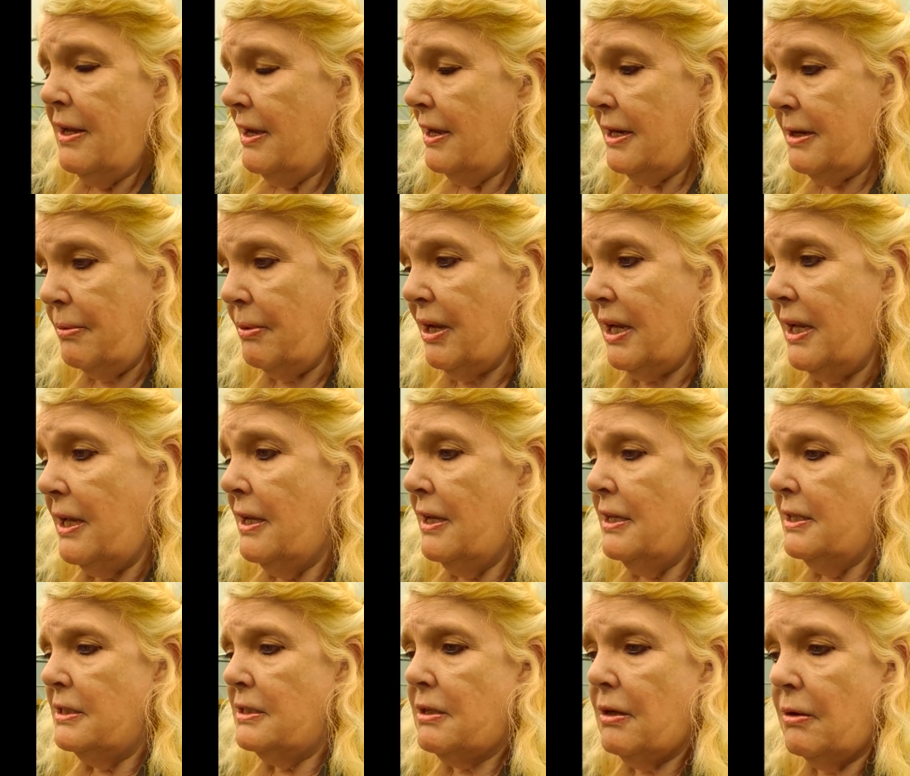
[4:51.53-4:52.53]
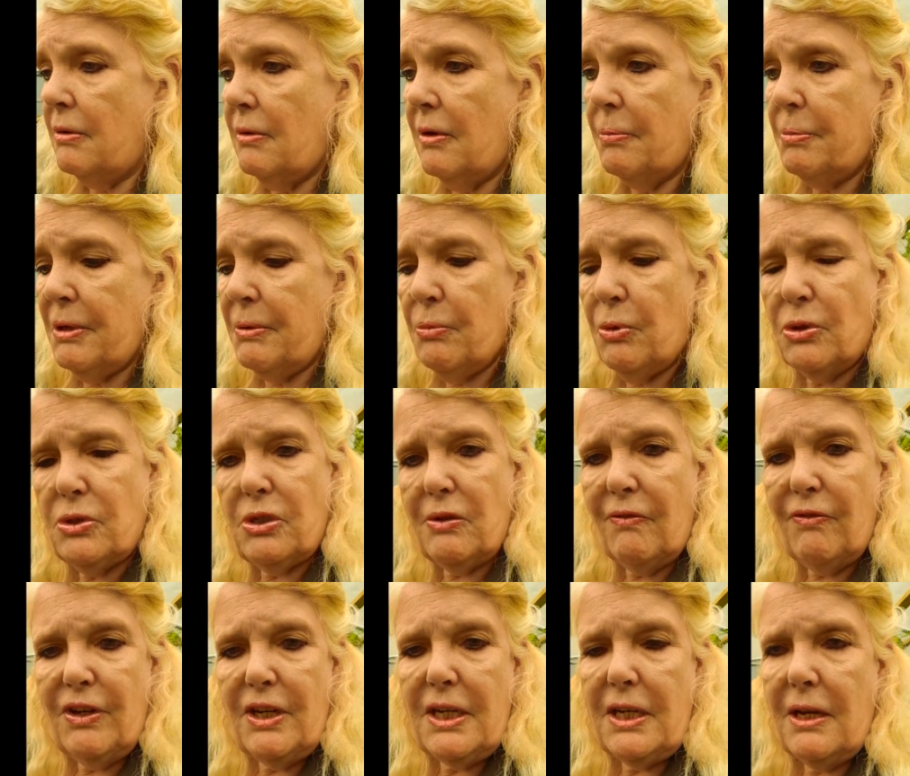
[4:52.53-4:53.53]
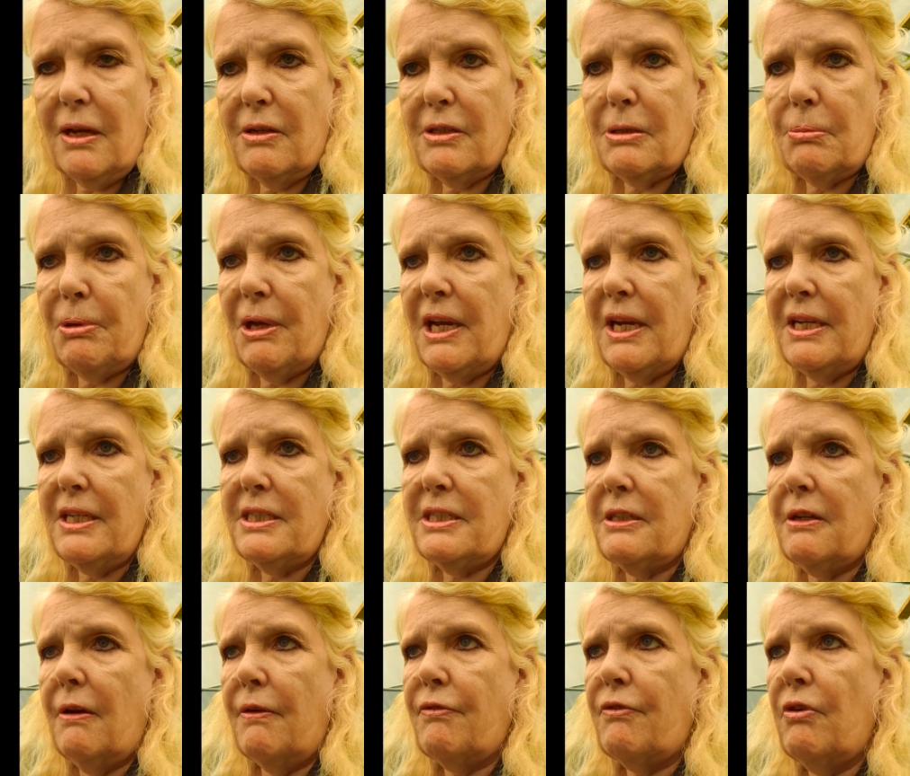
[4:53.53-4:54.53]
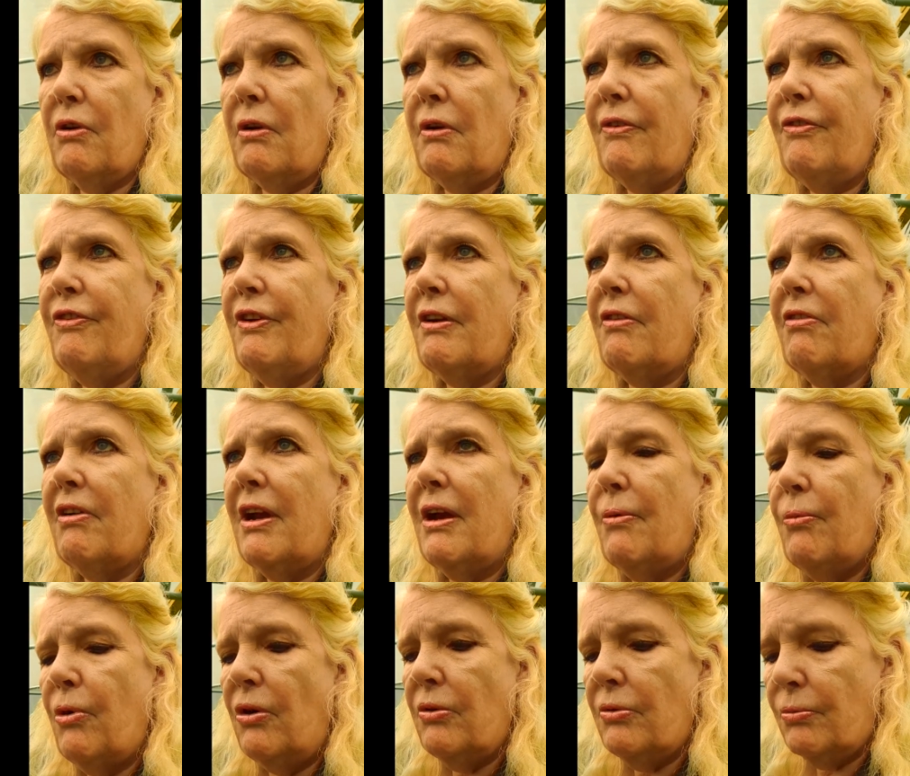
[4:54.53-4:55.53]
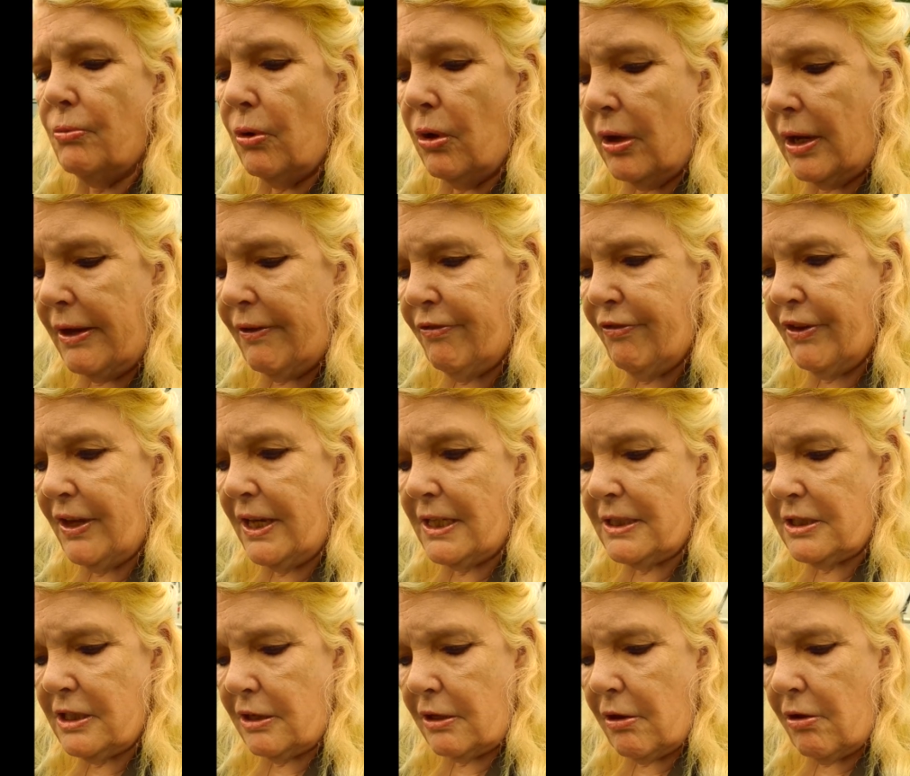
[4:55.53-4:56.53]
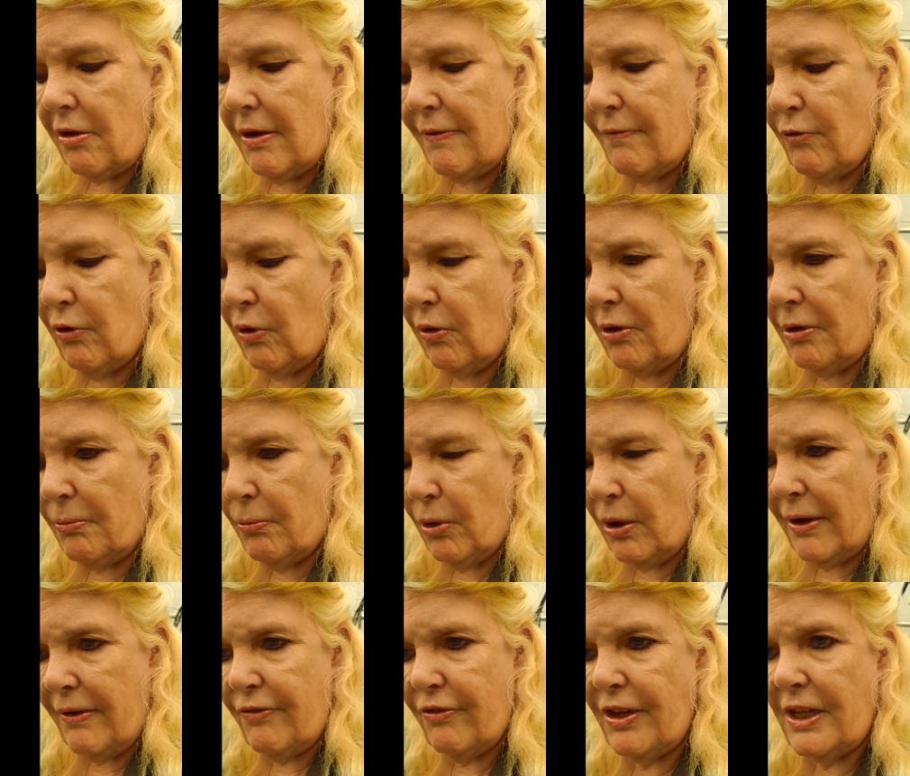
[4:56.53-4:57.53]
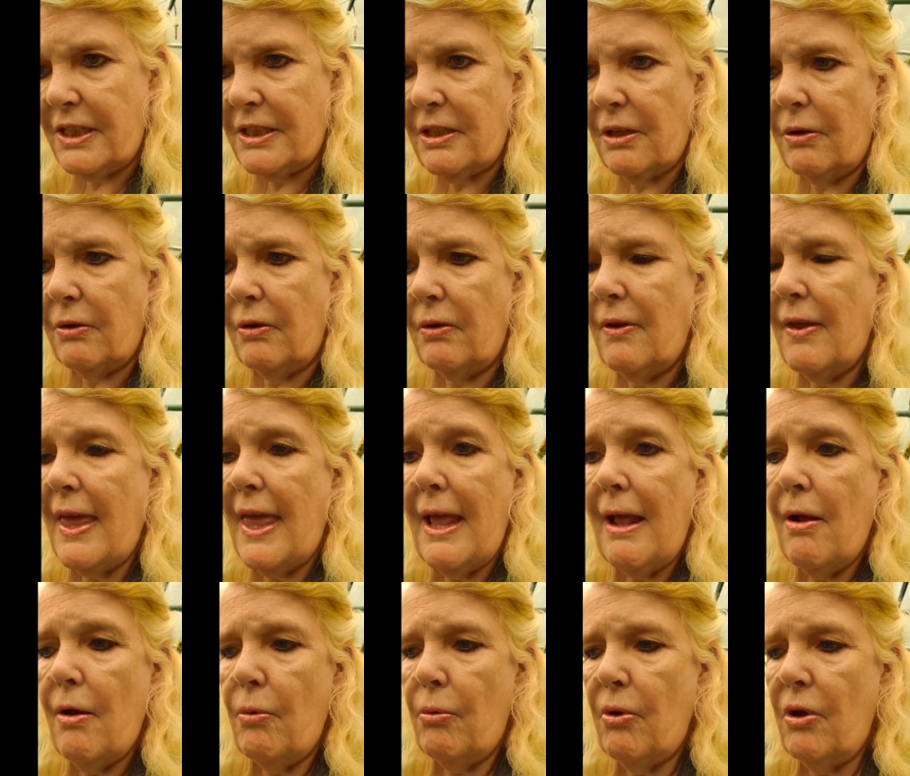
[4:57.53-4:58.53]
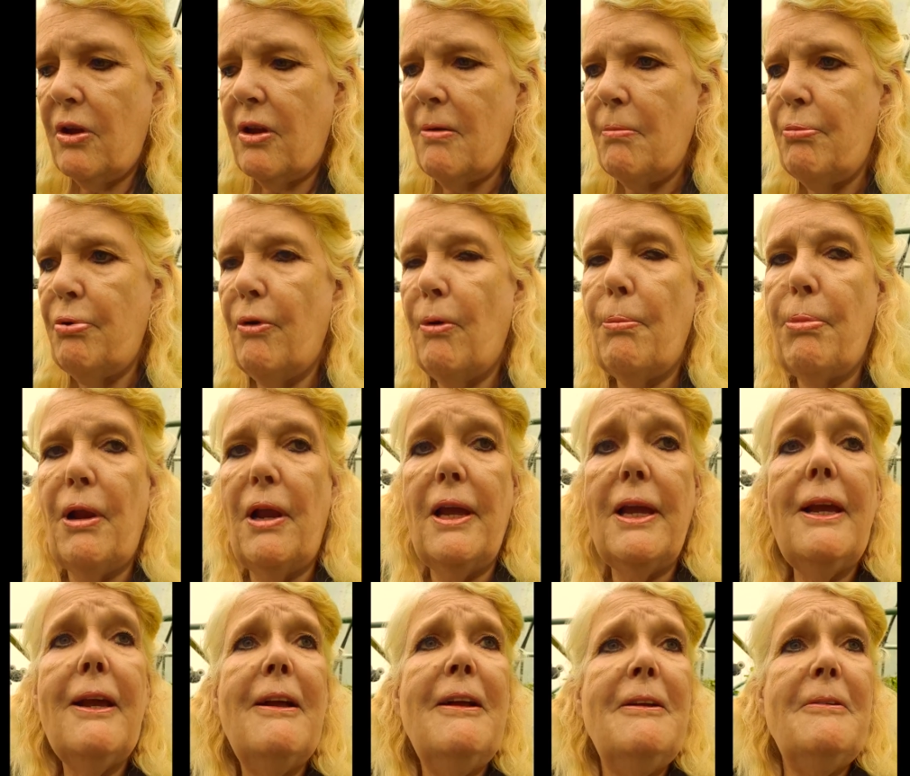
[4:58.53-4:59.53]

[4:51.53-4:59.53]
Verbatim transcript: Anyway, so I've been watching videos about this stuff, trying to figure out what, why things are going wrong and why things aren't working properly.